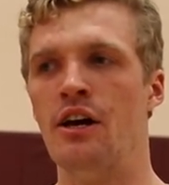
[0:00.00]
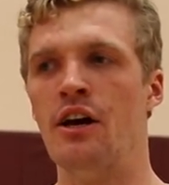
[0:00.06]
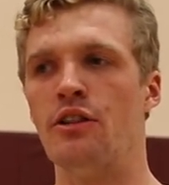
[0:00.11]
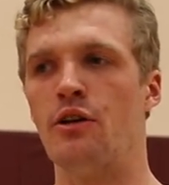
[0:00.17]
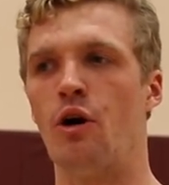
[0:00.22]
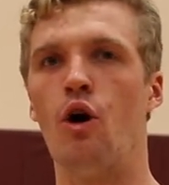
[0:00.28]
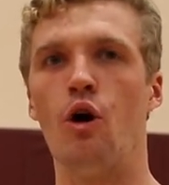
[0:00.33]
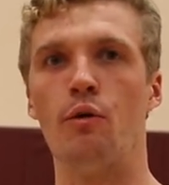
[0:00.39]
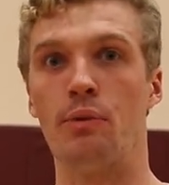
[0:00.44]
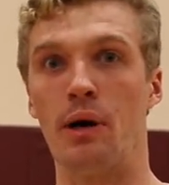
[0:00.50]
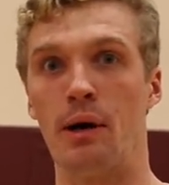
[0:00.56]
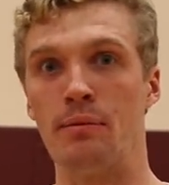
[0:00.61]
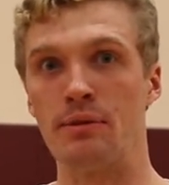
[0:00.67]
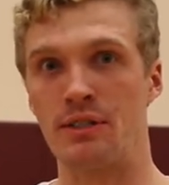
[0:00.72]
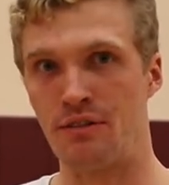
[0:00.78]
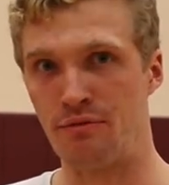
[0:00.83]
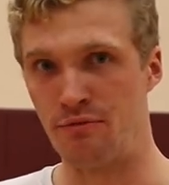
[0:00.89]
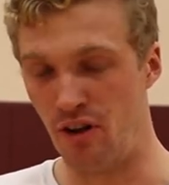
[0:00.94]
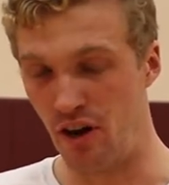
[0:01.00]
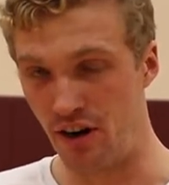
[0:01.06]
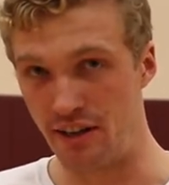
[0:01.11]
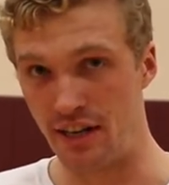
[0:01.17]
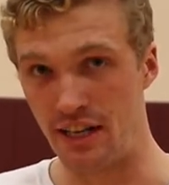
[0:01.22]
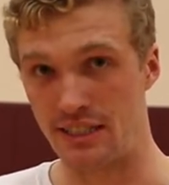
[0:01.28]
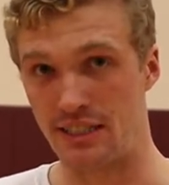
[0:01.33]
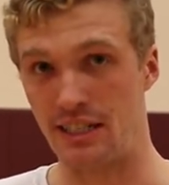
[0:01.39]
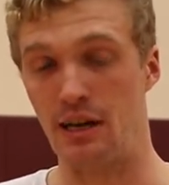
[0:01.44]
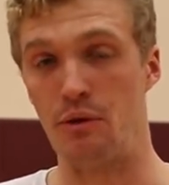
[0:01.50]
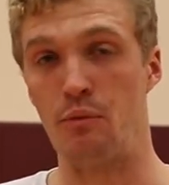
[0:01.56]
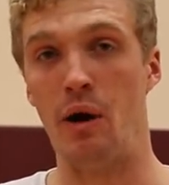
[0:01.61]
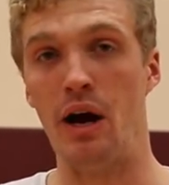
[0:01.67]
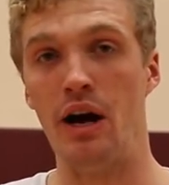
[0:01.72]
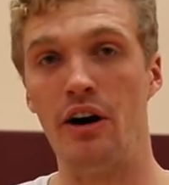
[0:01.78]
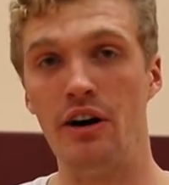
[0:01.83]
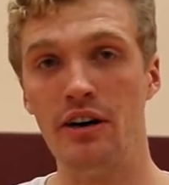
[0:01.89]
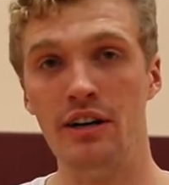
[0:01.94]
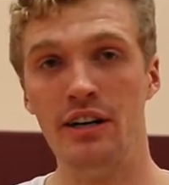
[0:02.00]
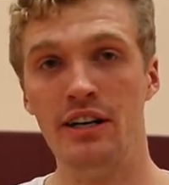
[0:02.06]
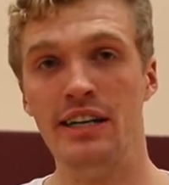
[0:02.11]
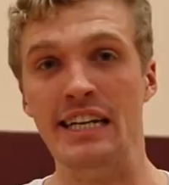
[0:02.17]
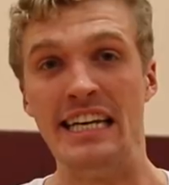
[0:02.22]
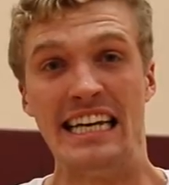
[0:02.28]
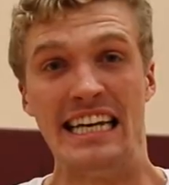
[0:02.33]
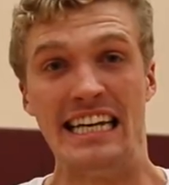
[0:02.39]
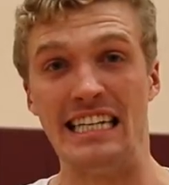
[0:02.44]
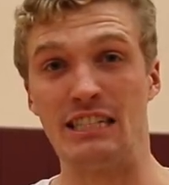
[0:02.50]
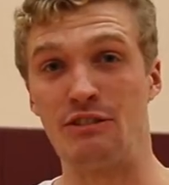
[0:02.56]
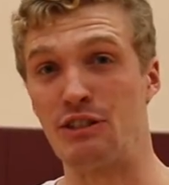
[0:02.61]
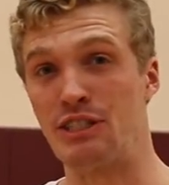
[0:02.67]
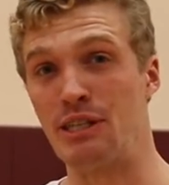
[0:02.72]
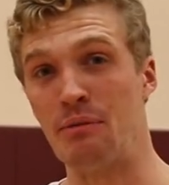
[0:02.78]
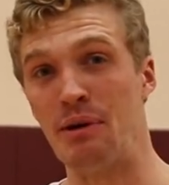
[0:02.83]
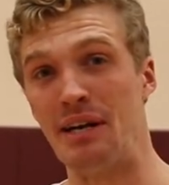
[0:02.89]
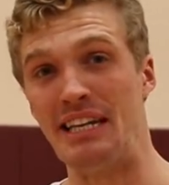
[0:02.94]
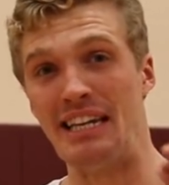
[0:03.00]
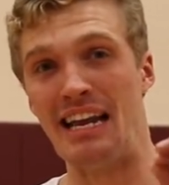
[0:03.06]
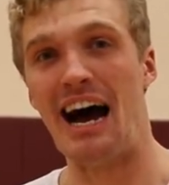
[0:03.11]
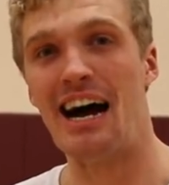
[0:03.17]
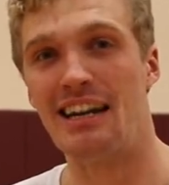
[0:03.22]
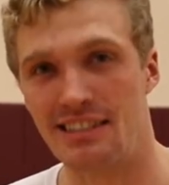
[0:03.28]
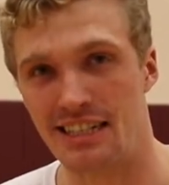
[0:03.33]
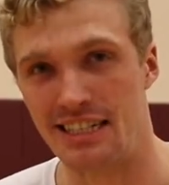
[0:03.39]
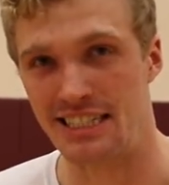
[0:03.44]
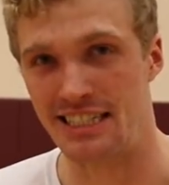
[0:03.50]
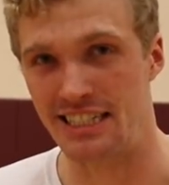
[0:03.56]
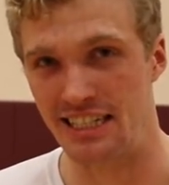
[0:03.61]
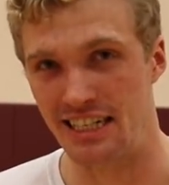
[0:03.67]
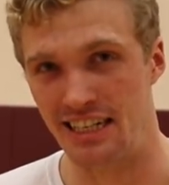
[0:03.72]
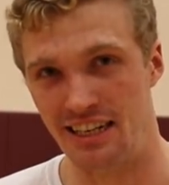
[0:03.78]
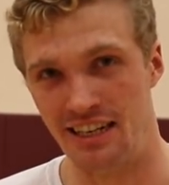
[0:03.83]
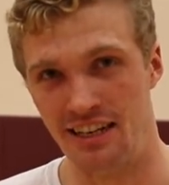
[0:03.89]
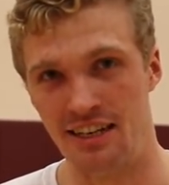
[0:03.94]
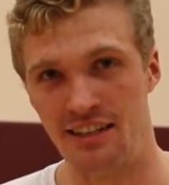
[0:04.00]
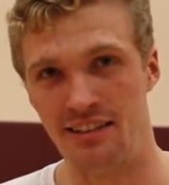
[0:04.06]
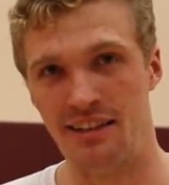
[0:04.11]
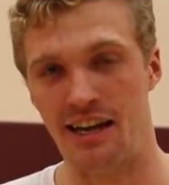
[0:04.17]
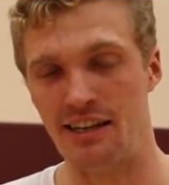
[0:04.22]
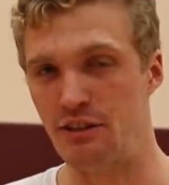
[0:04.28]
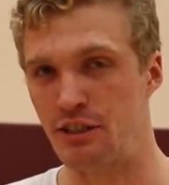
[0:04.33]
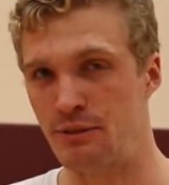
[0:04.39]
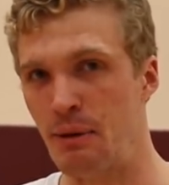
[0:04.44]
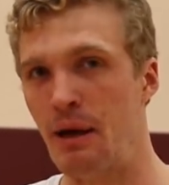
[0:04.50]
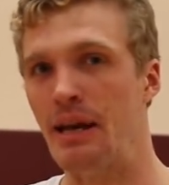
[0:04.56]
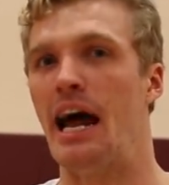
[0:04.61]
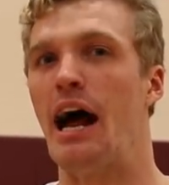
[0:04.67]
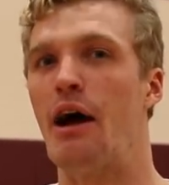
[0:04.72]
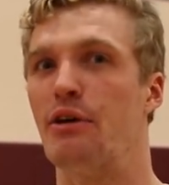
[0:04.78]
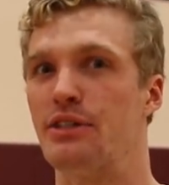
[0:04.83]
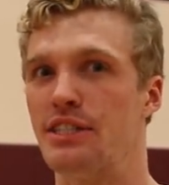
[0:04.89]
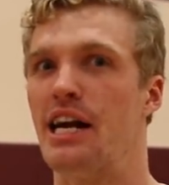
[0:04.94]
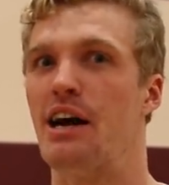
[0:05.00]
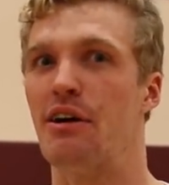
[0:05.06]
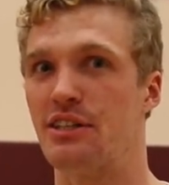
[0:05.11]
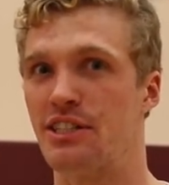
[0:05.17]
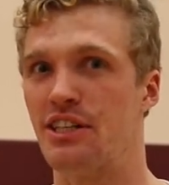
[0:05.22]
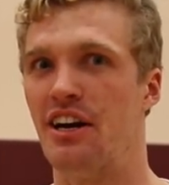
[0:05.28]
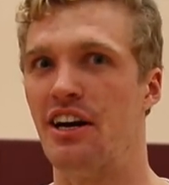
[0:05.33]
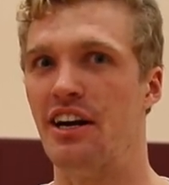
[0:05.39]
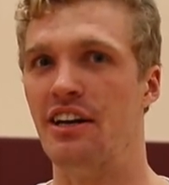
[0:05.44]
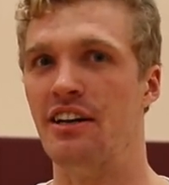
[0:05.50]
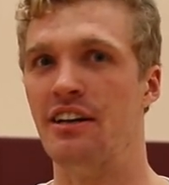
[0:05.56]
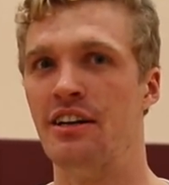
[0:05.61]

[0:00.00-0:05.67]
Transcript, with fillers: the whole purpose of learning that sleight well is for someone not to see that you spent hours and hours on it.